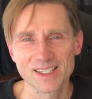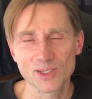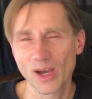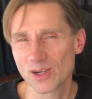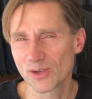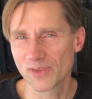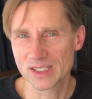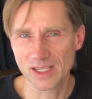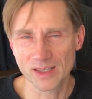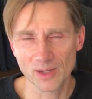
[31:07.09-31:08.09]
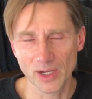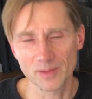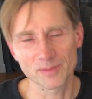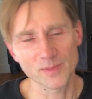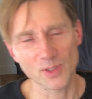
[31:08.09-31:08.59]
So I don't know if I said that right
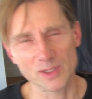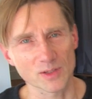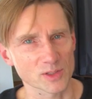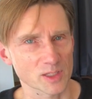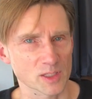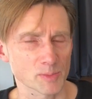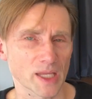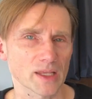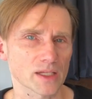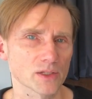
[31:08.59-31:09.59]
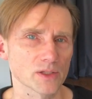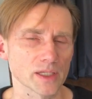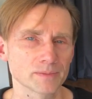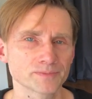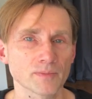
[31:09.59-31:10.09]
or explained that
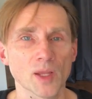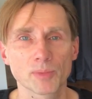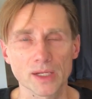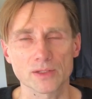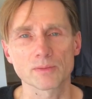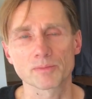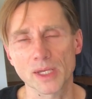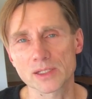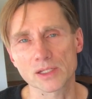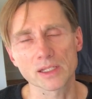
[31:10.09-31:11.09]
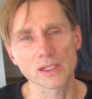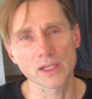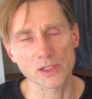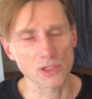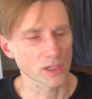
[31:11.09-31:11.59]
clearly. But basically, in a
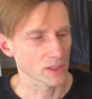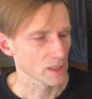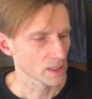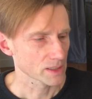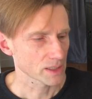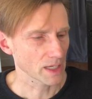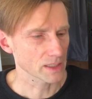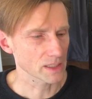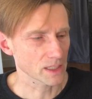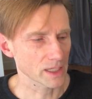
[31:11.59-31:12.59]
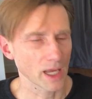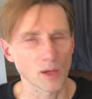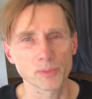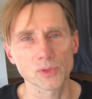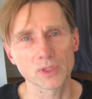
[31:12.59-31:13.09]
nutshell, technique can
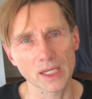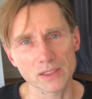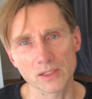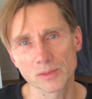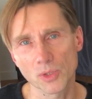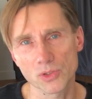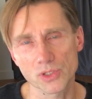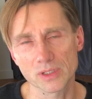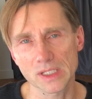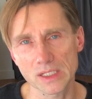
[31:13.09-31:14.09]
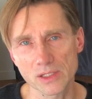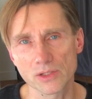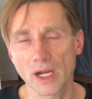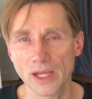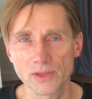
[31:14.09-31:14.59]
help you get to the emotion
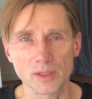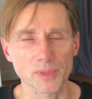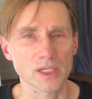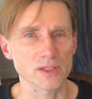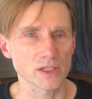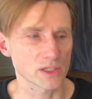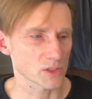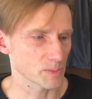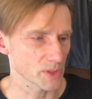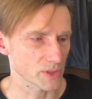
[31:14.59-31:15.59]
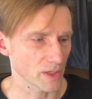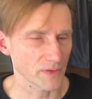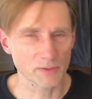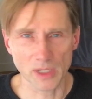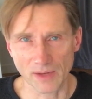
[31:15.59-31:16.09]
easier, I think, because then you can just be
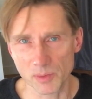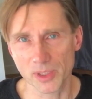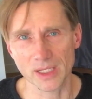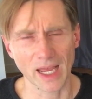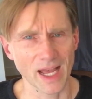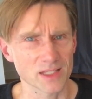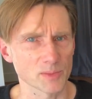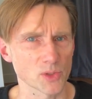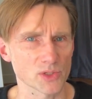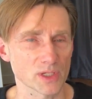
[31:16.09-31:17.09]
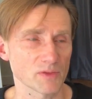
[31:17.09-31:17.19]
yourself. Everybody has emotion.